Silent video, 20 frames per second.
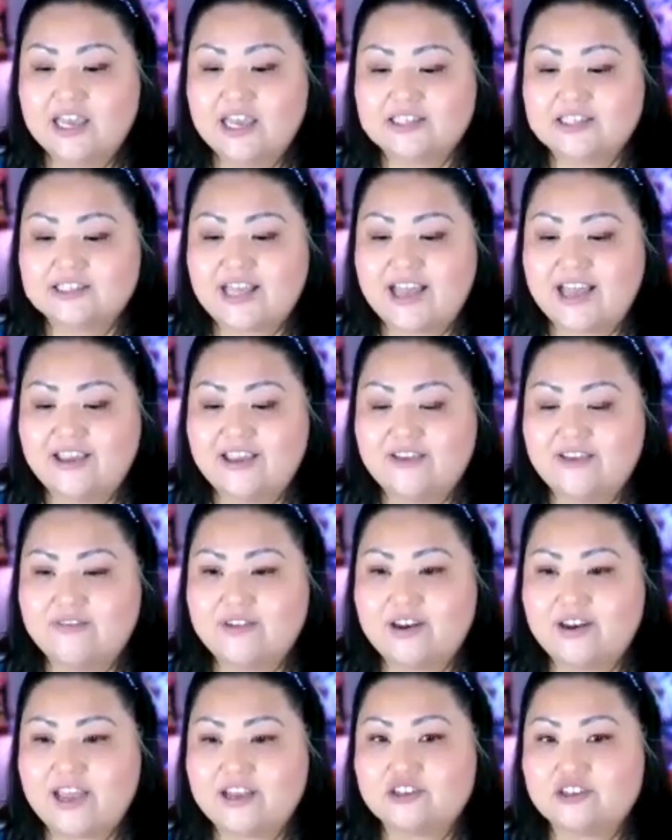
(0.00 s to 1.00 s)
is that
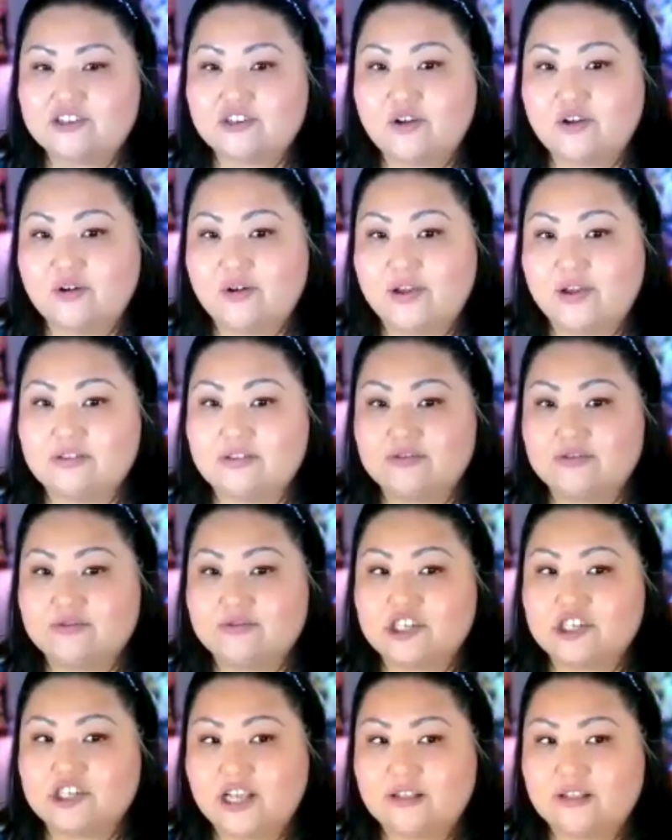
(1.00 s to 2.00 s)
even as you're going through
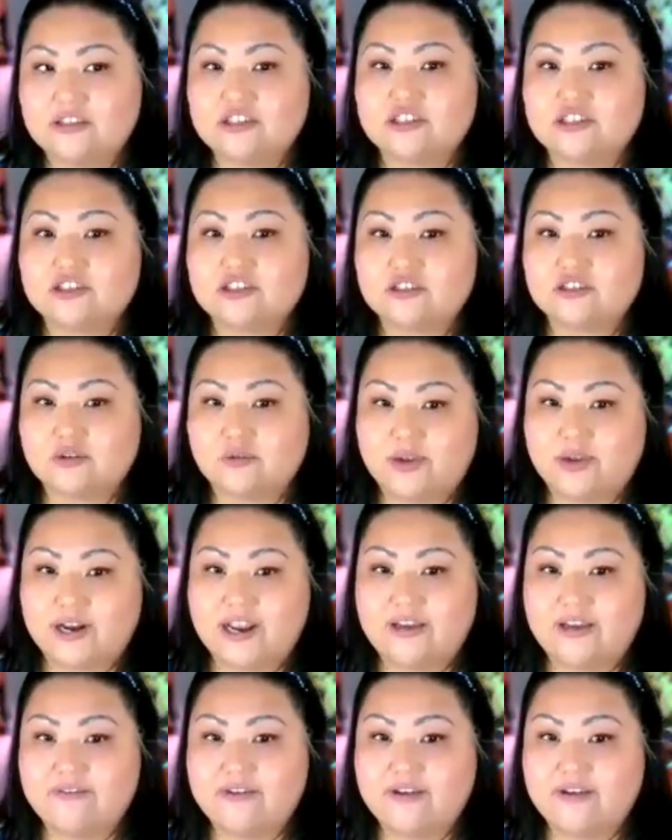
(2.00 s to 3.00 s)
challenges or
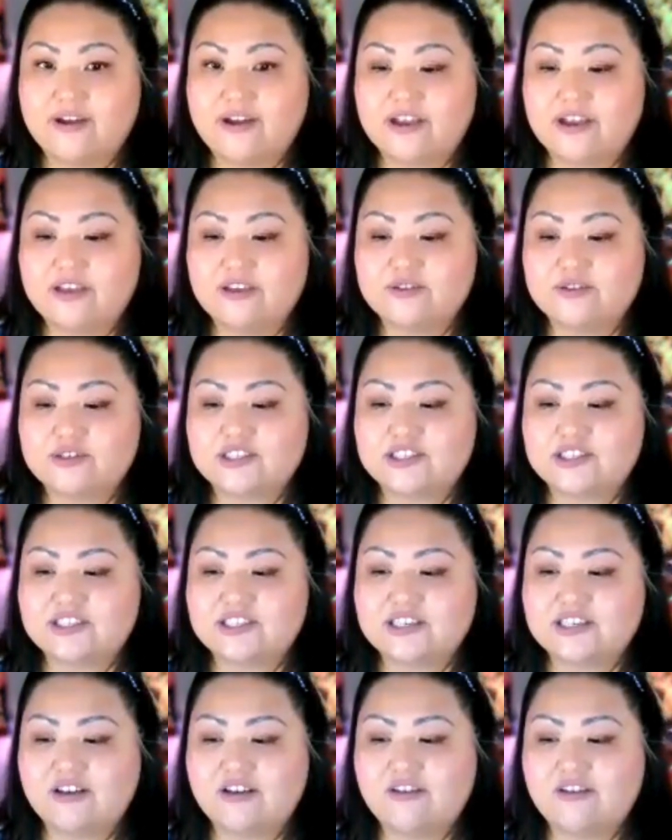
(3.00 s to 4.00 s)
whatever, you
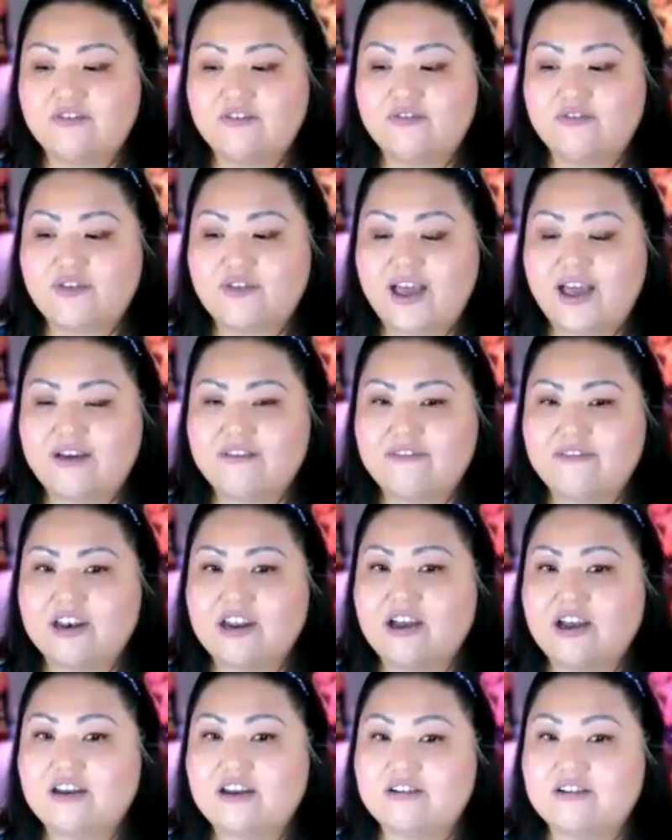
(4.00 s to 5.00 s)
still have an
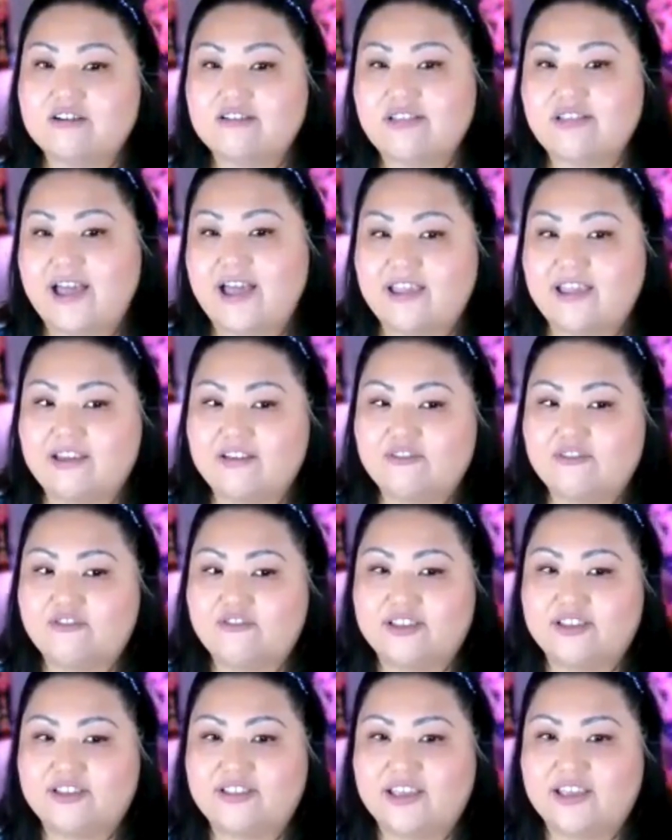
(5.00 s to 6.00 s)
underlying
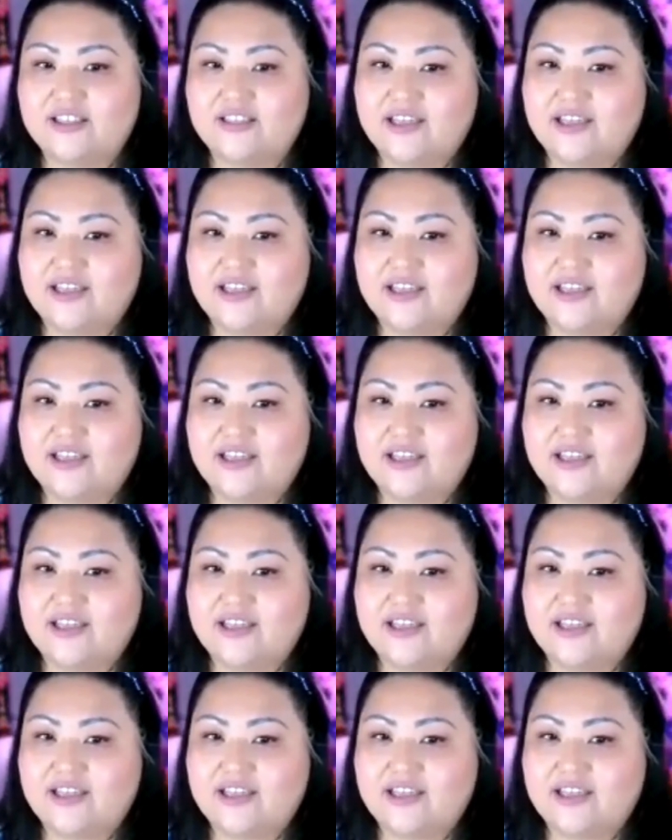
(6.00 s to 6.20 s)
feeling